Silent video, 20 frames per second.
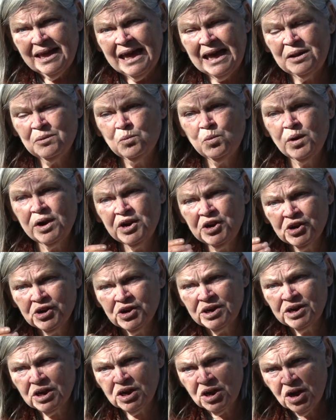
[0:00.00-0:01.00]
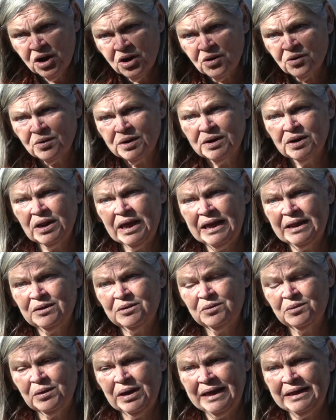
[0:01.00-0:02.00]
and where you're going to go and,
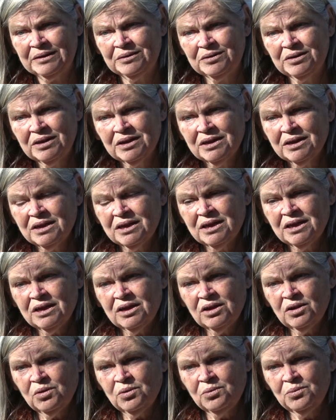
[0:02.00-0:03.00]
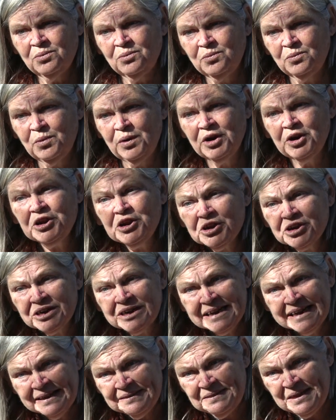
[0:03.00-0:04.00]
and, and where you're going
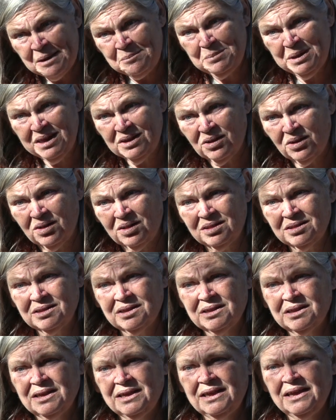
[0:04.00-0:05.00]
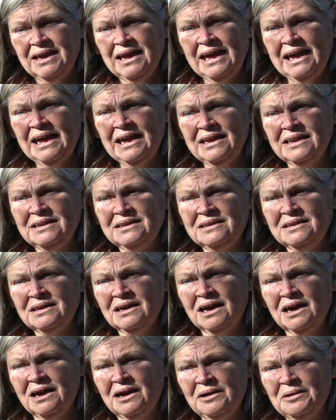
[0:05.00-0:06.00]
to get that meal and
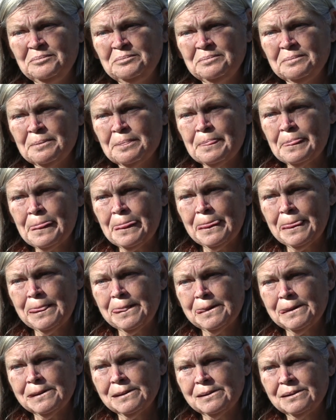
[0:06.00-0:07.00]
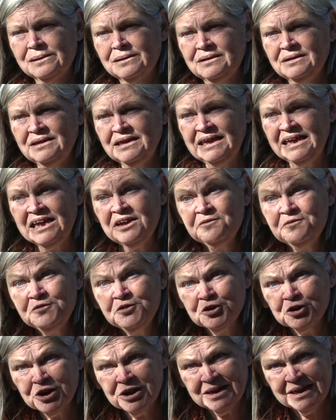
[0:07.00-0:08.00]
um, if
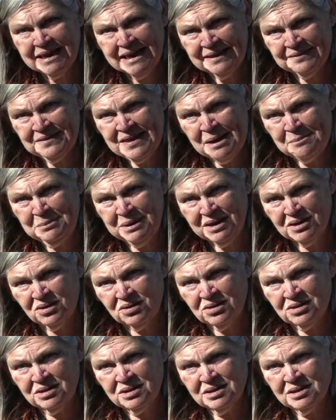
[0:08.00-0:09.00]
you're going to get that meal.